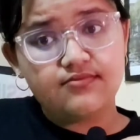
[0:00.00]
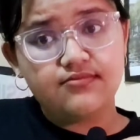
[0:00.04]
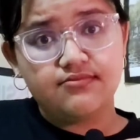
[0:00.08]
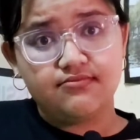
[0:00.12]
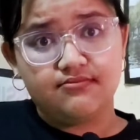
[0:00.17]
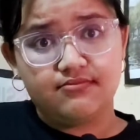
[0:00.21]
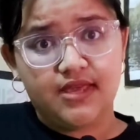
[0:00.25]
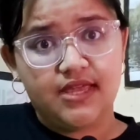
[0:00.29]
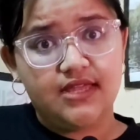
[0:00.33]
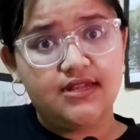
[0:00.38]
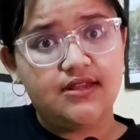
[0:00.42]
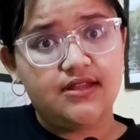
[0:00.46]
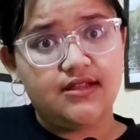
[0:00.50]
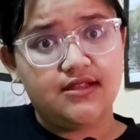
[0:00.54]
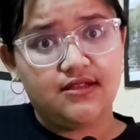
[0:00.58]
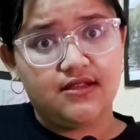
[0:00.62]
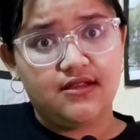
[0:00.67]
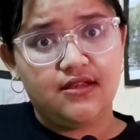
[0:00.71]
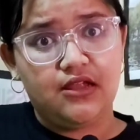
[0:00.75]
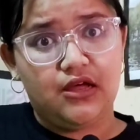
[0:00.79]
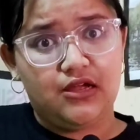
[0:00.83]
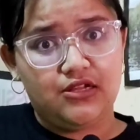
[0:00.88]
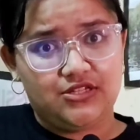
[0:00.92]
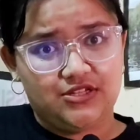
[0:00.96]
made a
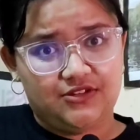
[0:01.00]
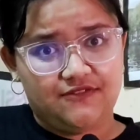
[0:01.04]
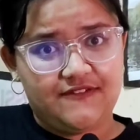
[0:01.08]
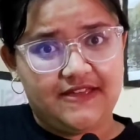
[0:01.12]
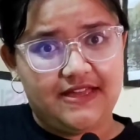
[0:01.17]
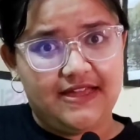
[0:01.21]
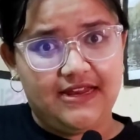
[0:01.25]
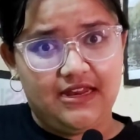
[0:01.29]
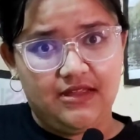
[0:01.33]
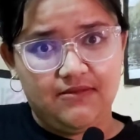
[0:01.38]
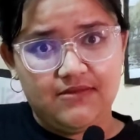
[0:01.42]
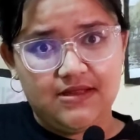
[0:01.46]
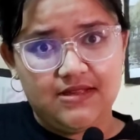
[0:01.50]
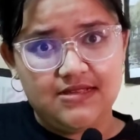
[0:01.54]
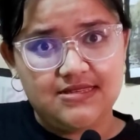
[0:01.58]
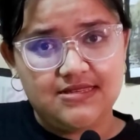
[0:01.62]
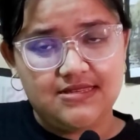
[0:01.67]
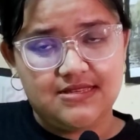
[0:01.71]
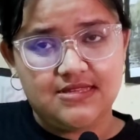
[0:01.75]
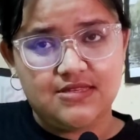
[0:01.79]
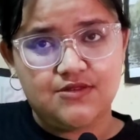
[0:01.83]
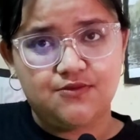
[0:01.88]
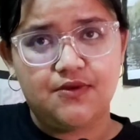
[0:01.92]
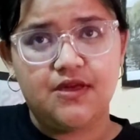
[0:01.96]
lot of enemies
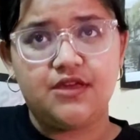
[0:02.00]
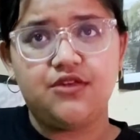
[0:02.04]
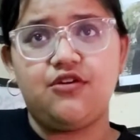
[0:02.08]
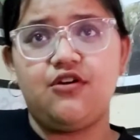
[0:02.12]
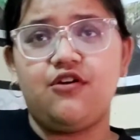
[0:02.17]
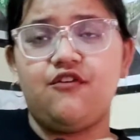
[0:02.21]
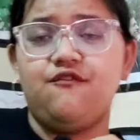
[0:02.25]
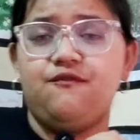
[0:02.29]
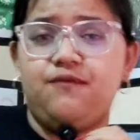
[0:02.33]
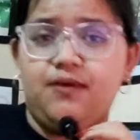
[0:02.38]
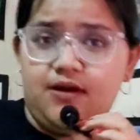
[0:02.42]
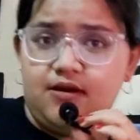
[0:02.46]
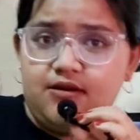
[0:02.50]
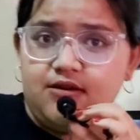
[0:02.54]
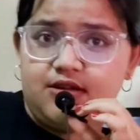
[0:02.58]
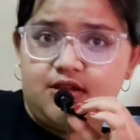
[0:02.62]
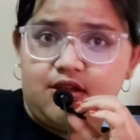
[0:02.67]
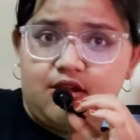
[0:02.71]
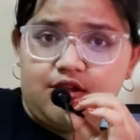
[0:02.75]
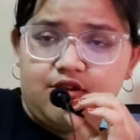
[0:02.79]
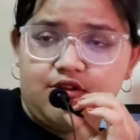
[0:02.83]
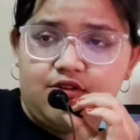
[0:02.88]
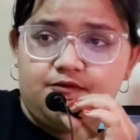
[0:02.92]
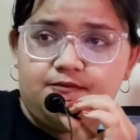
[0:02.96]
this way, you have burnt a
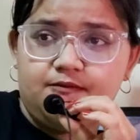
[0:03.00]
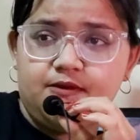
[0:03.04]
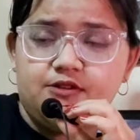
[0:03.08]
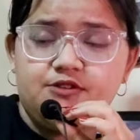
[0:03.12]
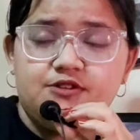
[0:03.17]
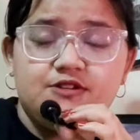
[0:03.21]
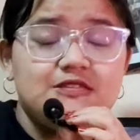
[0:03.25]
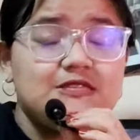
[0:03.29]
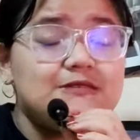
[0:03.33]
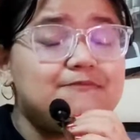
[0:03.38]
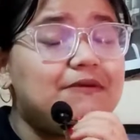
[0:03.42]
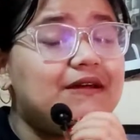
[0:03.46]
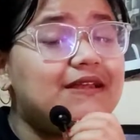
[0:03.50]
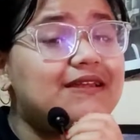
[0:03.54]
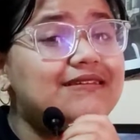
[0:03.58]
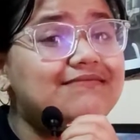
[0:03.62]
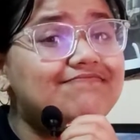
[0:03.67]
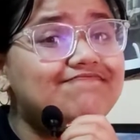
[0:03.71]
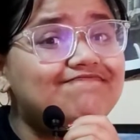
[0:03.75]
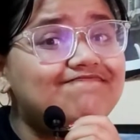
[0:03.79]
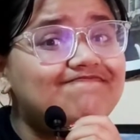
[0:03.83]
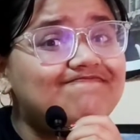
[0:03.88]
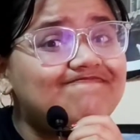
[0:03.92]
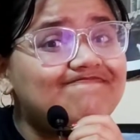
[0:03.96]
lot of bridges. But
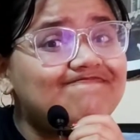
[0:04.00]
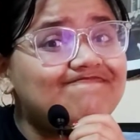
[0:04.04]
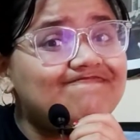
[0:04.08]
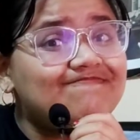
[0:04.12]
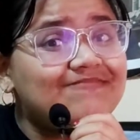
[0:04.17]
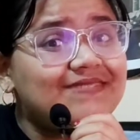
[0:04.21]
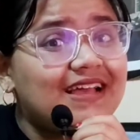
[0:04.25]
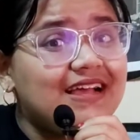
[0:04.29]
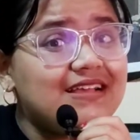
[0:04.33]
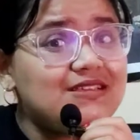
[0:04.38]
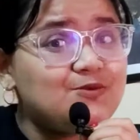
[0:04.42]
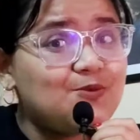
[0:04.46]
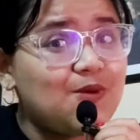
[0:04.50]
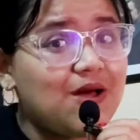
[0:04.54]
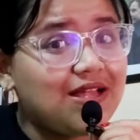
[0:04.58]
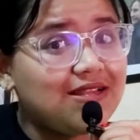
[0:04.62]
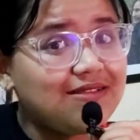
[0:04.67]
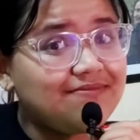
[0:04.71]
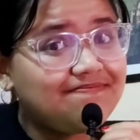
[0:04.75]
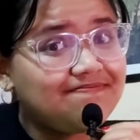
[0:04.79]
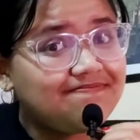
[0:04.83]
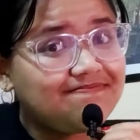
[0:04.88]
guess what,